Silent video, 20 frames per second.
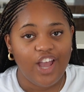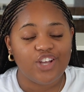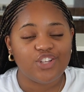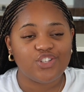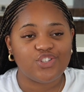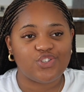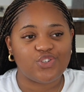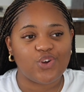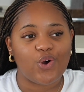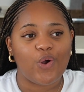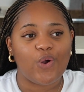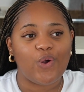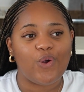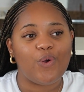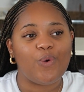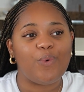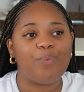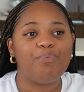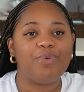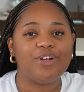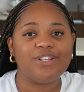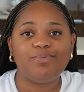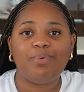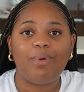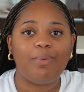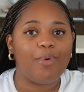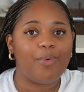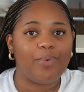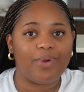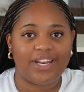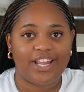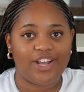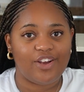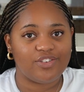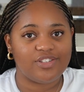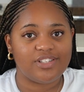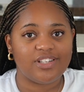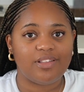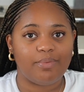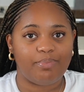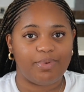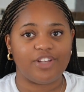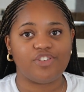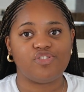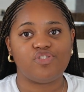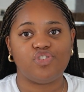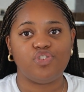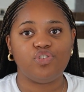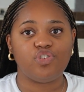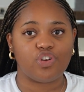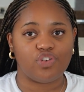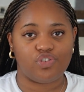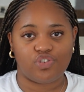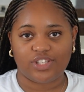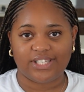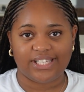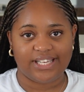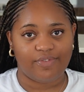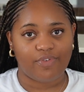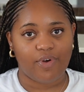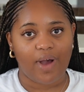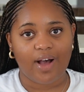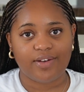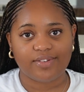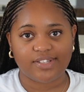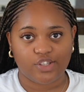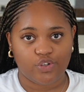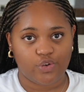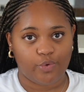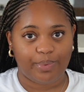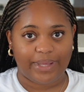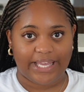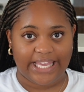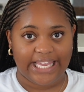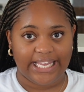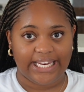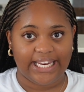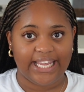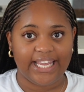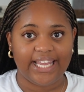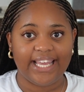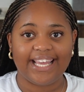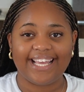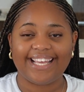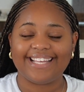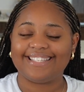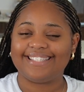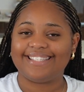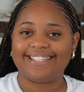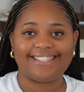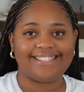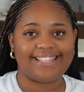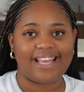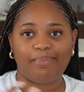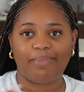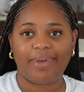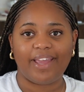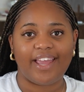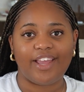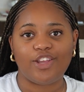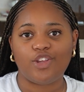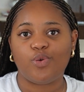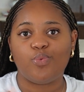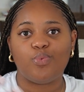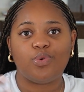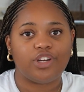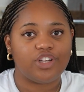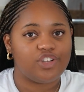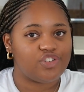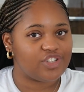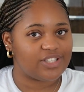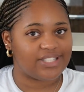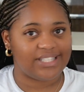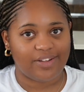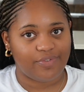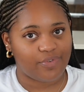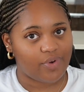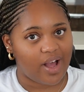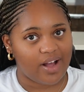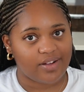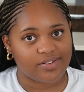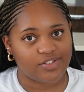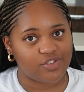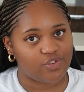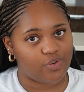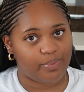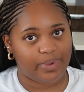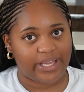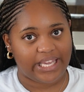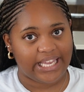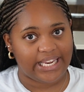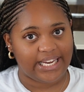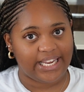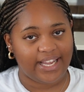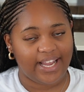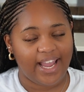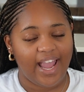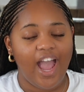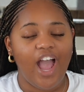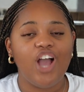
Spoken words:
So most people, when they go to the beach, you don't just leave your house in your bikini. It's the same here. You wouldn't just leave your house in your bikini.